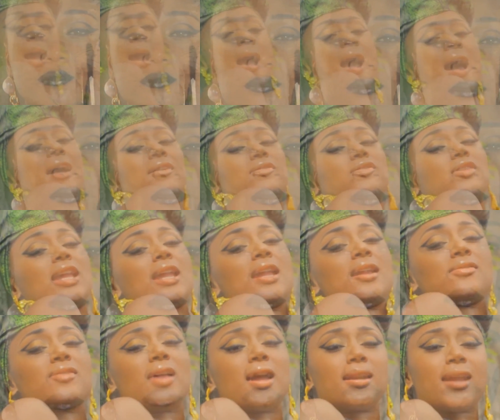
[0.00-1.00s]

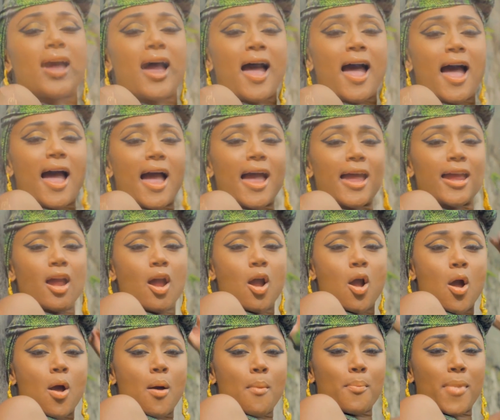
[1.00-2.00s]
basically,
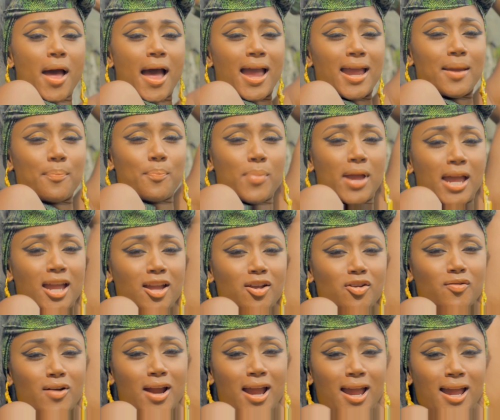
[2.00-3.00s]
the
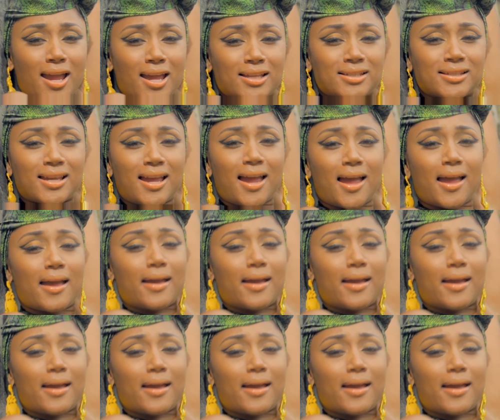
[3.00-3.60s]
movement and actually